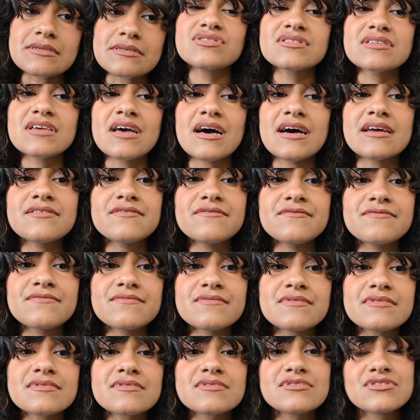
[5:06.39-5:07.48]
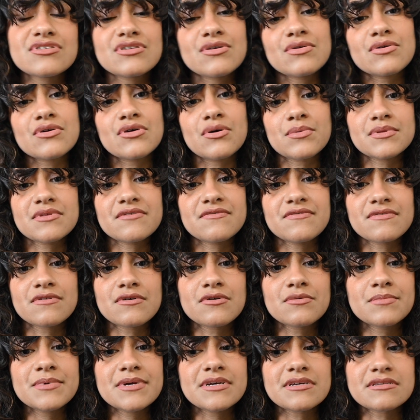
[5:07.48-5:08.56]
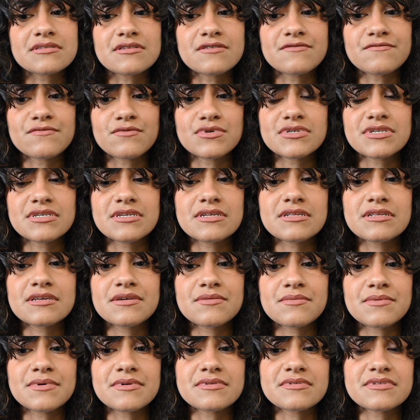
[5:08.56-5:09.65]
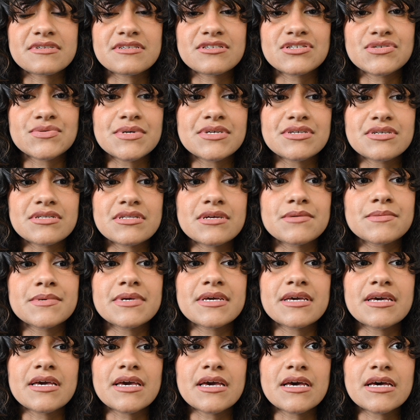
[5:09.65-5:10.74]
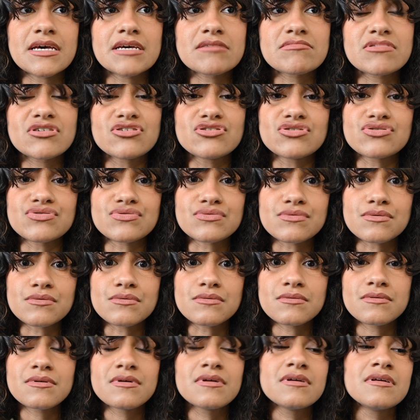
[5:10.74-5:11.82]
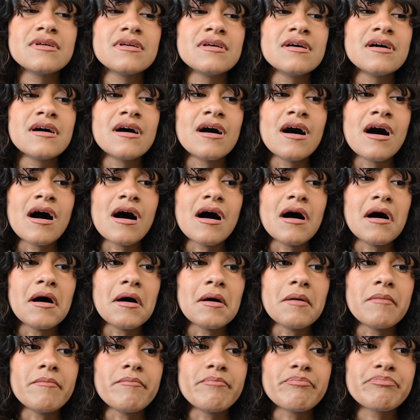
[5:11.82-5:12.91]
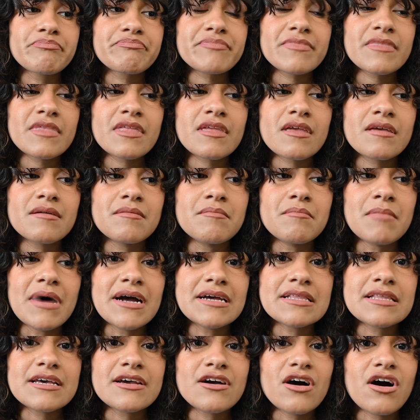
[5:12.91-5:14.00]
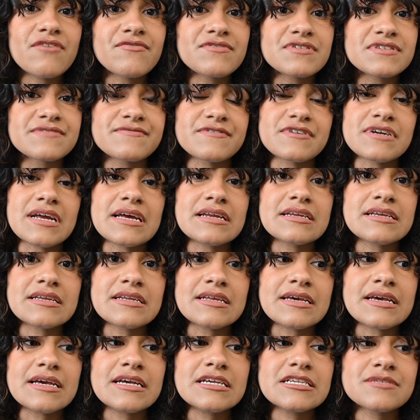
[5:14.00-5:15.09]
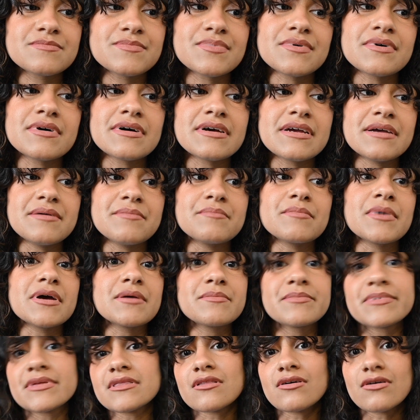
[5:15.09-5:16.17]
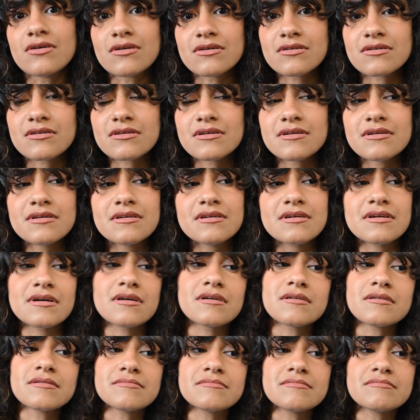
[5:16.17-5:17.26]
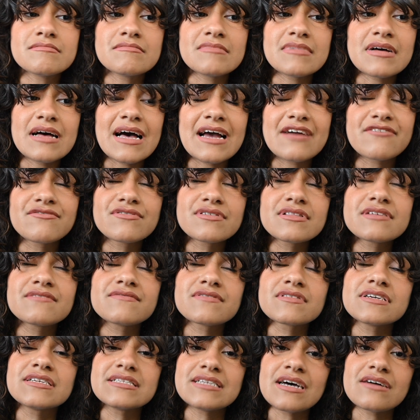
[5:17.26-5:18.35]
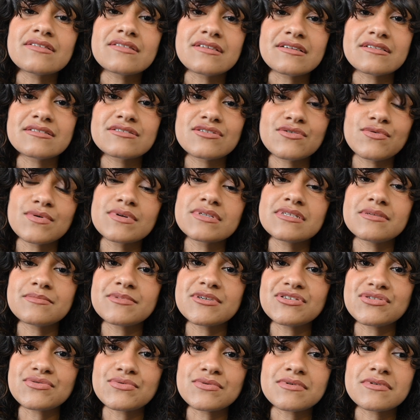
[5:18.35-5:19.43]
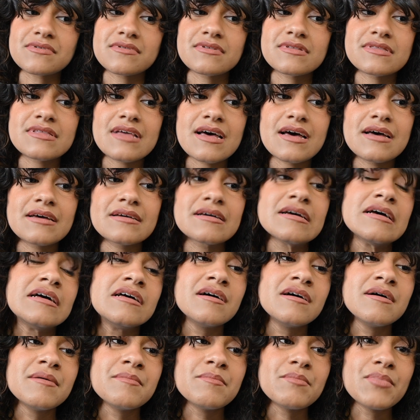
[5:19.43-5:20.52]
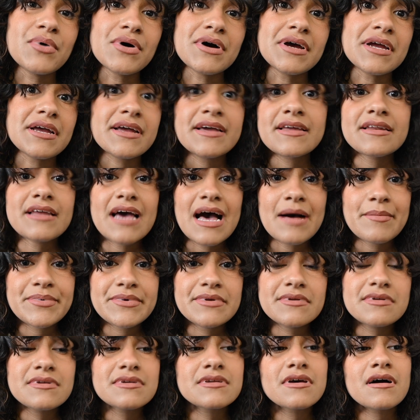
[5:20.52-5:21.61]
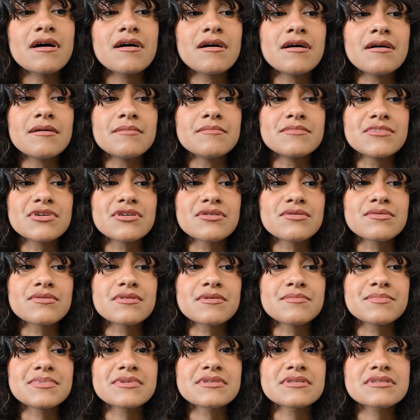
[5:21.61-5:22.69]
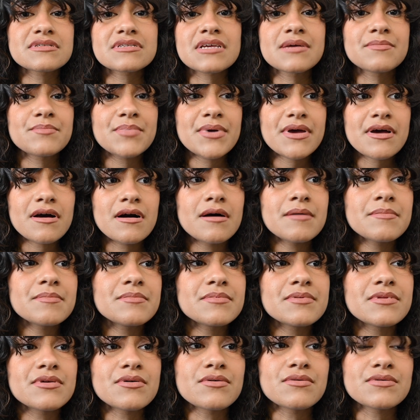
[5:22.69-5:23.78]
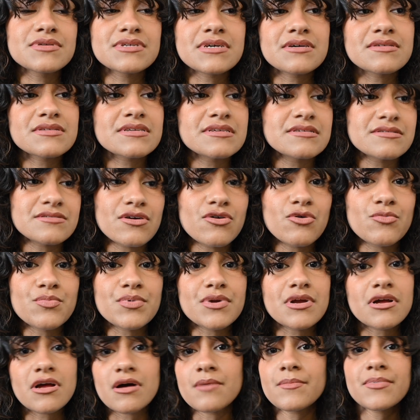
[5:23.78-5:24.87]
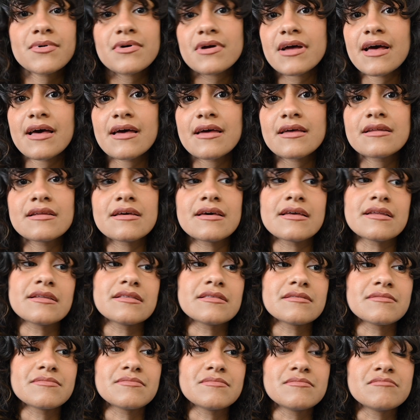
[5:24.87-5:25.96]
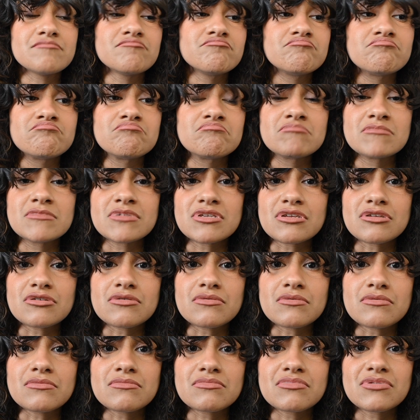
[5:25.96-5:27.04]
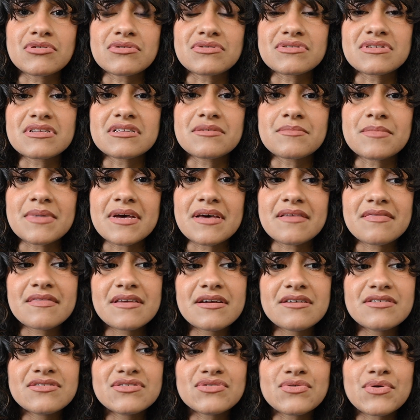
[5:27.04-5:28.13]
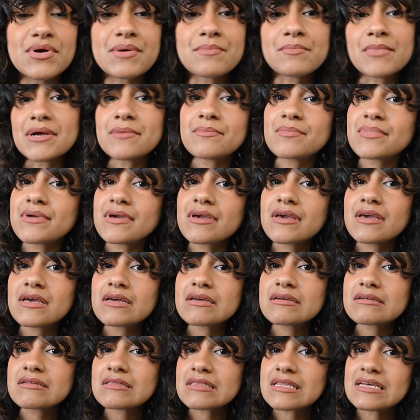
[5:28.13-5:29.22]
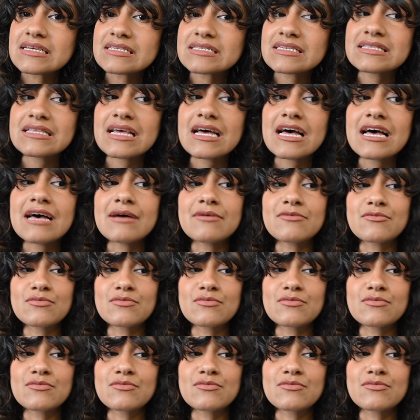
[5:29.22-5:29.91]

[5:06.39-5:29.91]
Just kind of, you know, go with the flow, because unfortunately we're in a situation that we can't control. My layoff is for 90 days, but it might be longer. I really doubt that it's going to be shorter than that, but it can happen. You know, the business can pick up, the hotels can start opening up again, and, you know, there's a demand there, so it might be less than that.